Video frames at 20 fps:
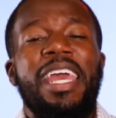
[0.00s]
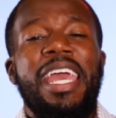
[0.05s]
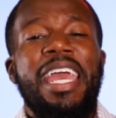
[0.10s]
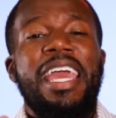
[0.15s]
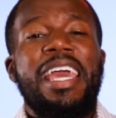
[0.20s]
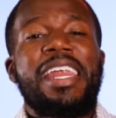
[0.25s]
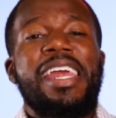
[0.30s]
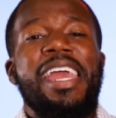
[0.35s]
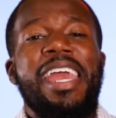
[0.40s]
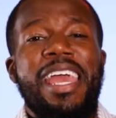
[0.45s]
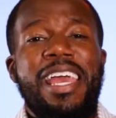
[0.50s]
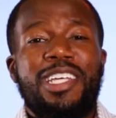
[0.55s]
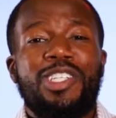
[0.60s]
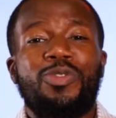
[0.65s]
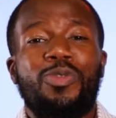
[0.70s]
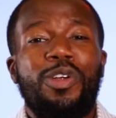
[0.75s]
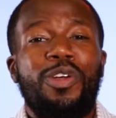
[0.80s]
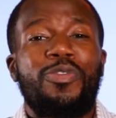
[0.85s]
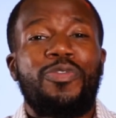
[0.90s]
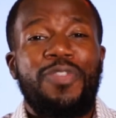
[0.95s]
it
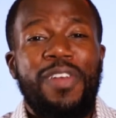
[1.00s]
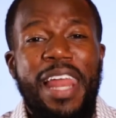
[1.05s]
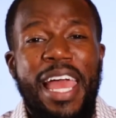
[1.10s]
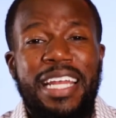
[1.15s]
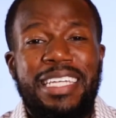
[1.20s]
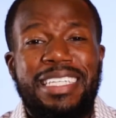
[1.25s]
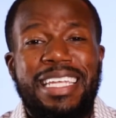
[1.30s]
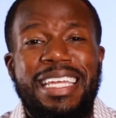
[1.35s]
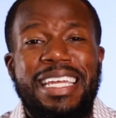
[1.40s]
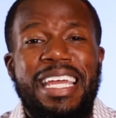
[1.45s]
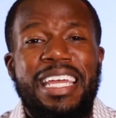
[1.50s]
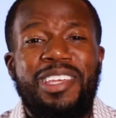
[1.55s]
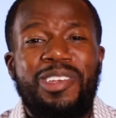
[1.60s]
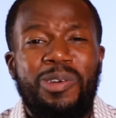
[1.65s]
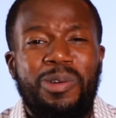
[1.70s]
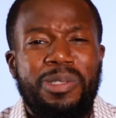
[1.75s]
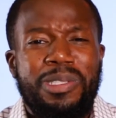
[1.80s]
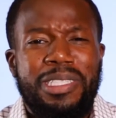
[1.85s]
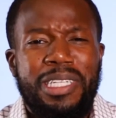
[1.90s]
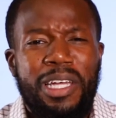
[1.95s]
is reflected in
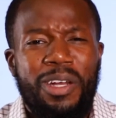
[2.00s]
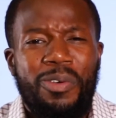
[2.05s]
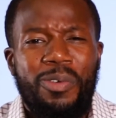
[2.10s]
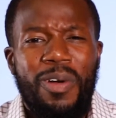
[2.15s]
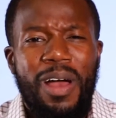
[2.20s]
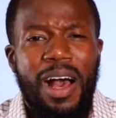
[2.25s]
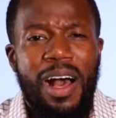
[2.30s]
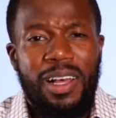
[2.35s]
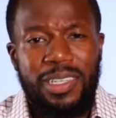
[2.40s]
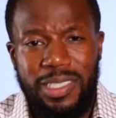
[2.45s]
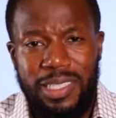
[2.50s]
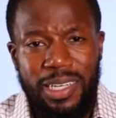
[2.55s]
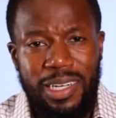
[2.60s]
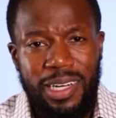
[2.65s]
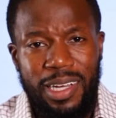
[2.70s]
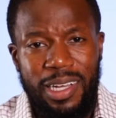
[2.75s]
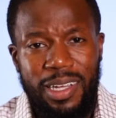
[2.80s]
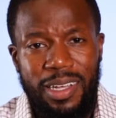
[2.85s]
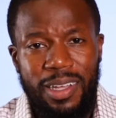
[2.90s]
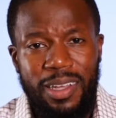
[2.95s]
your
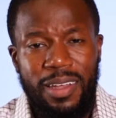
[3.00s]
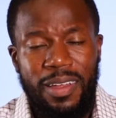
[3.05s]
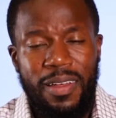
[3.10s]
generosity.